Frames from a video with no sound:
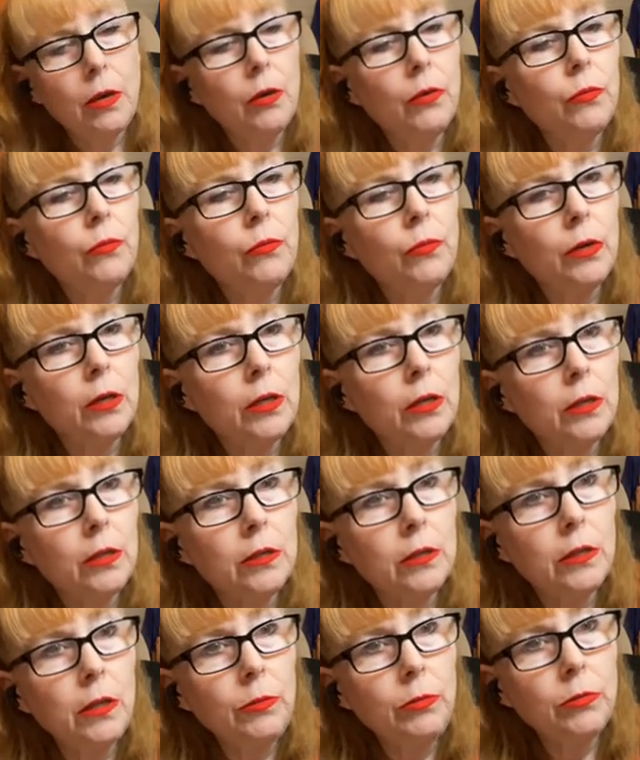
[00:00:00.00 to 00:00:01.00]
one of the
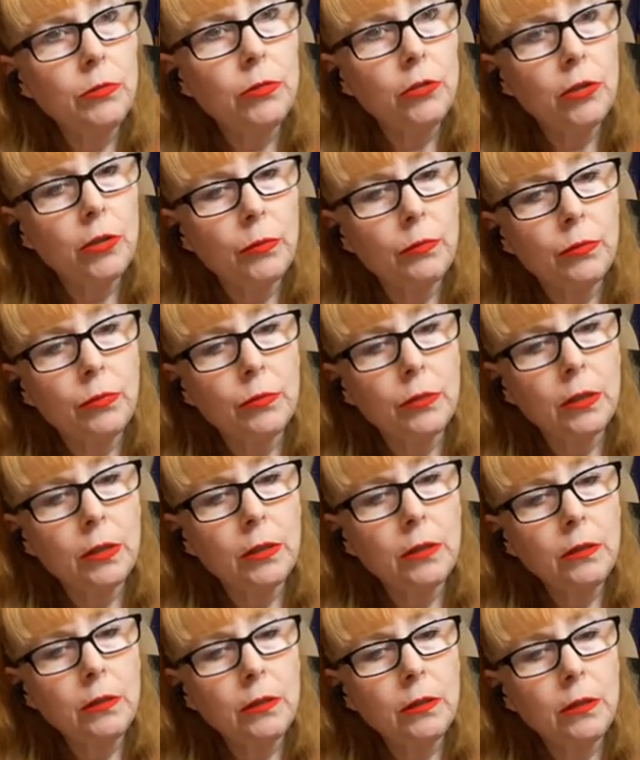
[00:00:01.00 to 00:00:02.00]
double jump
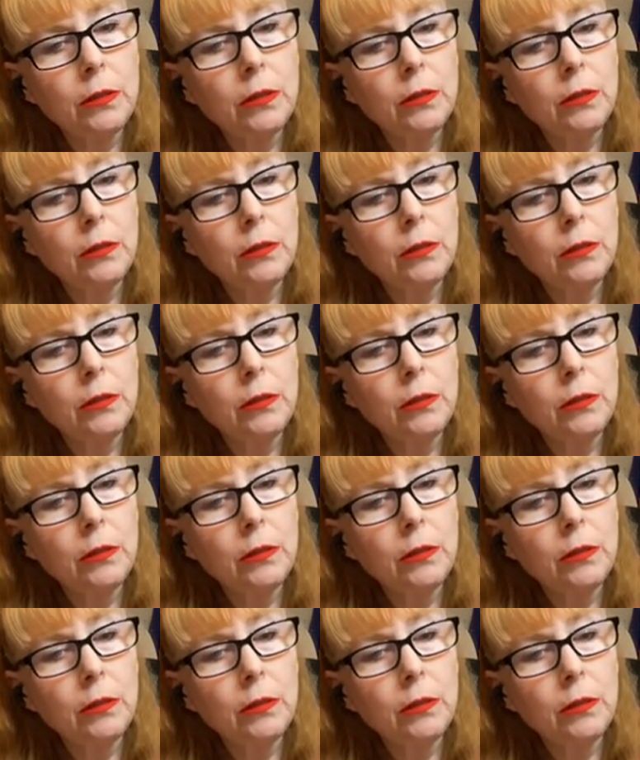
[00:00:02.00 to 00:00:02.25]
rings.